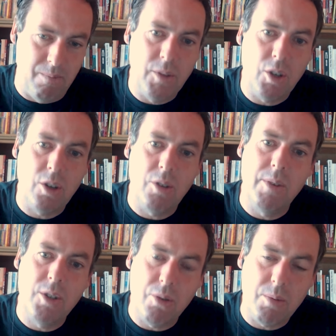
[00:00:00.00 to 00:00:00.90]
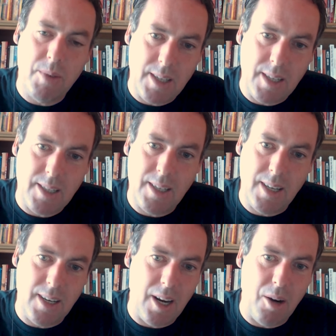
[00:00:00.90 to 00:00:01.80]
you can reduce resistance
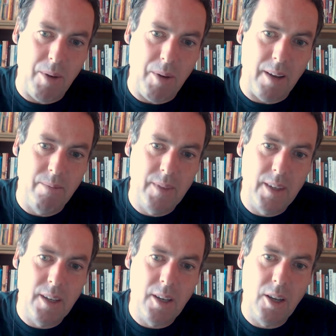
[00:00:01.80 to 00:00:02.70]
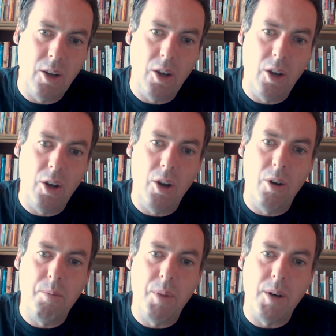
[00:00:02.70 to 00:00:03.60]
in the airway.
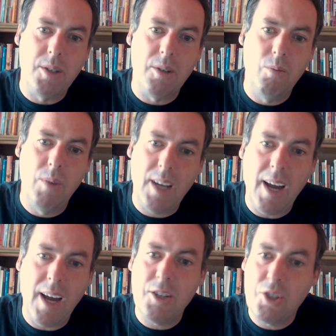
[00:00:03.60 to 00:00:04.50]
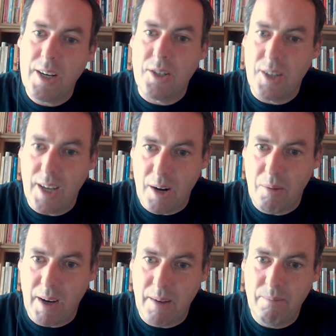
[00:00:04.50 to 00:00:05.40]
But we can't change the
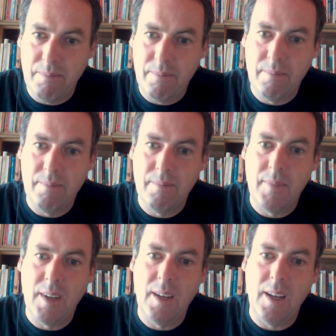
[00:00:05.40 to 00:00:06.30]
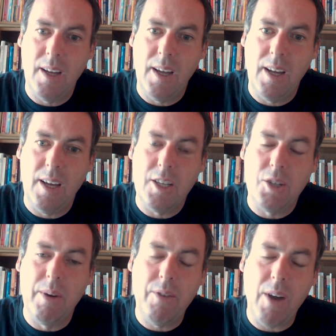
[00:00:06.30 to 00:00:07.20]
airway.
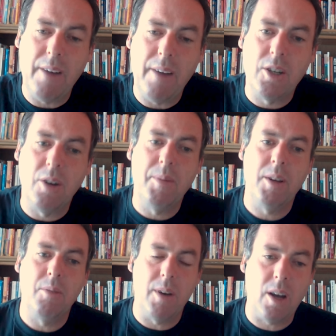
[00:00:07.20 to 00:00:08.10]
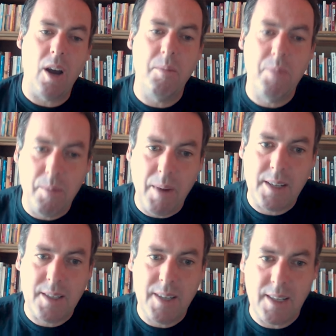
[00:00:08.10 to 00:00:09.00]
So if you have somebody with a
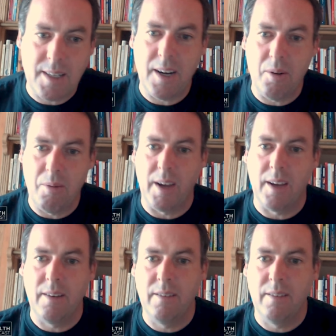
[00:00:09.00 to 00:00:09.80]
compromised nasal airway,